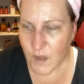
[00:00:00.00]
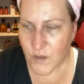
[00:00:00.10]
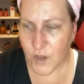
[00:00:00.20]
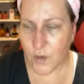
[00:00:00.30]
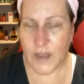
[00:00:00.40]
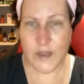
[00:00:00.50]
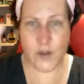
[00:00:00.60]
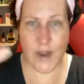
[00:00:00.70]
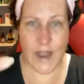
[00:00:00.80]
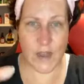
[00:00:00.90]
So like
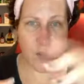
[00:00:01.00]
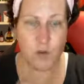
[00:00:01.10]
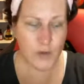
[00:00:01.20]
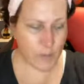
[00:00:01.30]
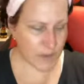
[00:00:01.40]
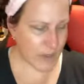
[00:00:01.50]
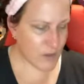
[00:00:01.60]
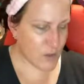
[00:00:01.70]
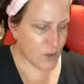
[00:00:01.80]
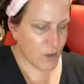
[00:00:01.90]
your aloe cream
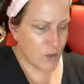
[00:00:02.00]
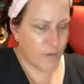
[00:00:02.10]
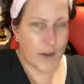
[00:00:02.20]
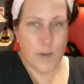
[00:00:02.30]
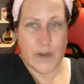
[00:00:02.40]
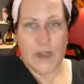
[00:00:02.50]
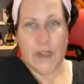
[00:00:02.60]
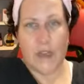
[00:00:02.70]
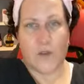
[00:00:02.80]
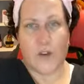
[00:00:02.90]
cleanser, your vitamin
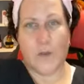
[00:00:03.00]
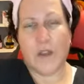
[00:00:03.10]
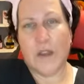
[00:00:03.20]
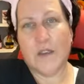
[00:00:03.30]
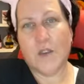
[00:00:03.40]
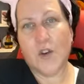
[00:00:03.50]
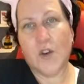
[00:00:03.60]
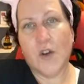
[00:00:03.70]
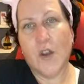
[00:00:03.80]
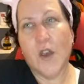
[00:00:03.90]
E cream
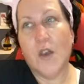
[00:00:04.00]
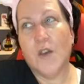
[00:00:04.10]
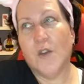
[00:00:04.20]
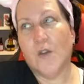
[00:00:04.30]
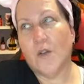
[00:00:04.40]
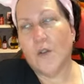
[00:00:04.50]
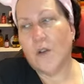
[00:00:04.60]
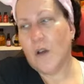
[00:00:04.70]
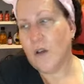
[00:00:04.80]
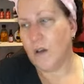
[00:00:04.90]
cleanser, your,
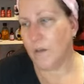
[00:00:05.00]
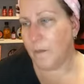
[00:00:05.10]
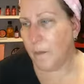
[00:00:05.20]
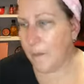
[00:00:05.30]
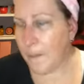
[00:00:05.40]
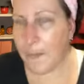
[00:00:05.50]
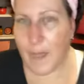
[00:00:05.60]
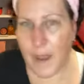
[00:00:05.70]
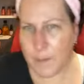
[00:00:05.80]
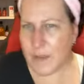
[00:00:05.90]

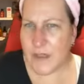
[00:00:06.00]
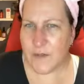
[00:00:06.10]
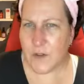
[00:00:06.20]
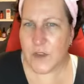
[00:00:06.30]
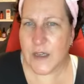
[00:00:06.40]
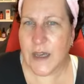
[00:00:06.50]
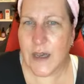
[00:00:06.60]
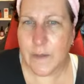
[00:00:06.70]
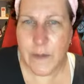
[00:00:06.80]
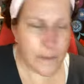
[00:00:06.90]
I believe there's a
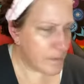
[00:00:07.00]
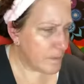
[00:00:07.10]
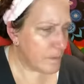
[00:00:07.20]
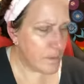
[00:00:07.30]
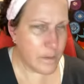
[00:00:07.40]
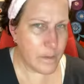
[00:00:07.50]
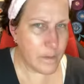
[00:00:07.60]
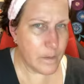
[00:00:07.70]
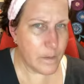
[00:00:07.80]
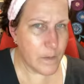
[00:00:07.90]
chamom,
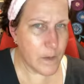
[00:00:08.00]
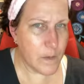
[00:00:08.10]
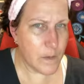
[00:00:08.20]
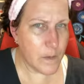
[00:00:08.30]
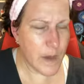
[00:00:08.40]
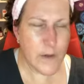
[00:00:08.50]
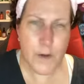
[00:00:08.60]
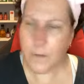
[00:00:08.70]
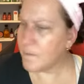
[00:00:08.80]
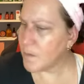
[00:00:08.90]
I don't
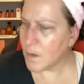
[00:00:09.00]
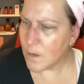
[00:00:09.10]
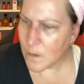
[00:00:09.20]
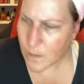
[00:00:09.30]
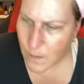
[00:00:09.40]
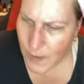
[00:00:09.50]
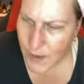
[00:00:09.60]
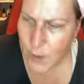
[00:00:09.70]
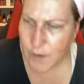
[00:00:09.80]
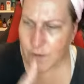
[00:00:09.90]
know. I
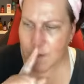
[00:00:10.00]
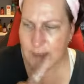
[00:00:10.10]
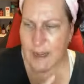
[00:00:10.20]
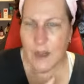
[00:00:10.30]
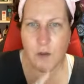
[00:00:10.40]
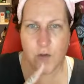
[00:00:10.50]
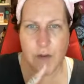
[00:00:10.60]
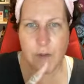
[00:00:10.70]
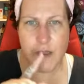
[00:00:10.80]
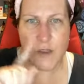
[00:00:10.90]
know that there's an aloe
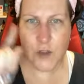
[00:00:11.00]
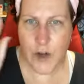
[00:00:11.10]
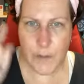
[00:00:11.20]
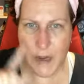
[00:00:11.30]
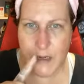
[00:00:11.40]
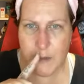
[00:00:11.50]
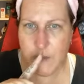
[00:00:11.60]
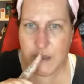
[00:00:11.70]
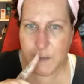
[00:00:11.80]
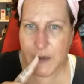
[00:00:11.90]
cream cleanser. I'm not going
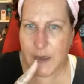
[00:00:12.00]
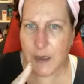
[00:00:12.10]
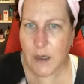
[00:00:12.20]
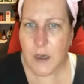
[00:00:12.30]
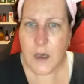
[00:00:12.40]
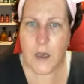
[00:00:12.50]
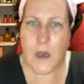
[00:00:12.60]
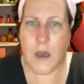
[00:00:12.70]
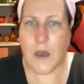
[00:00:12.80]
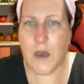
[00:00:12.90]
to misspeak
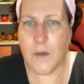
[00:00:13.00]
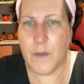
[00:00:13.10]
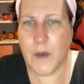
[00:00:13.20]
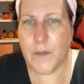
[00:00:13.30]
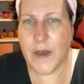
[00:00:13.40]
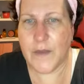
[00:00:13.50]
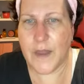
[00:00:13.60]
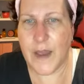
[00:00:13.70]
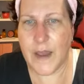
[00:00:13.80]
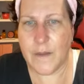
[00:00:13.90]
about
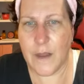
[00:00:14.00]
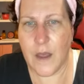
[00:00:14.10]
that.